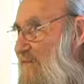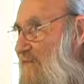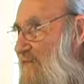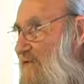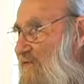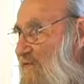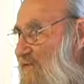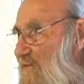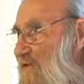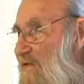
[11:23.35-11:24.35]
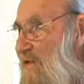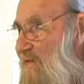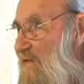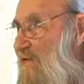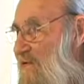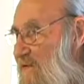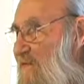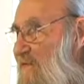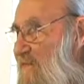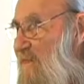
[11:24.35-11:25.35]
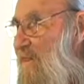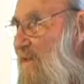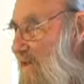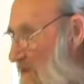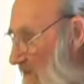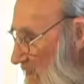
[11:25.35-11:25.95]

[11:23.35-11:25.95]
that reversible number, you know.